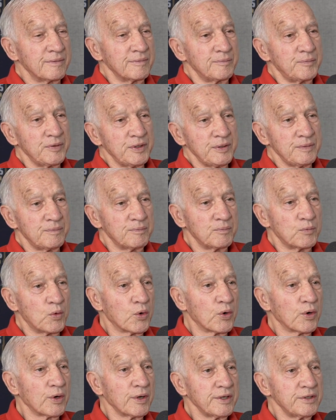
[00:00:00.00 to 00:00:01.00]
be
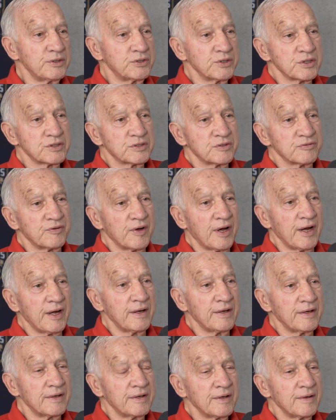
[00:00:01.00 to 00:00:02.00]
morally
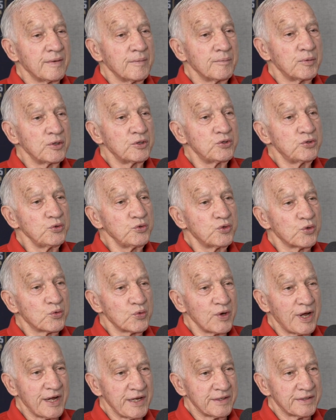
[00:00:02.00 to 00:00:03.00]
justified, but do the
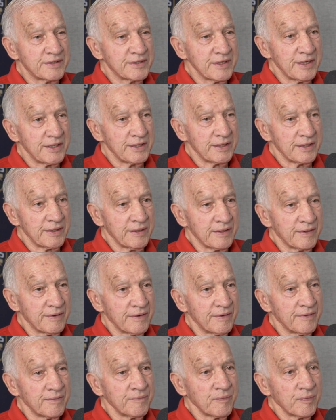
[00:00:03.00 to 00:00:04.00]
right thing
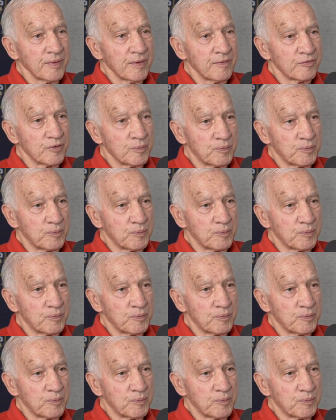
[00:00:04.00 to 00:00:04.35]
for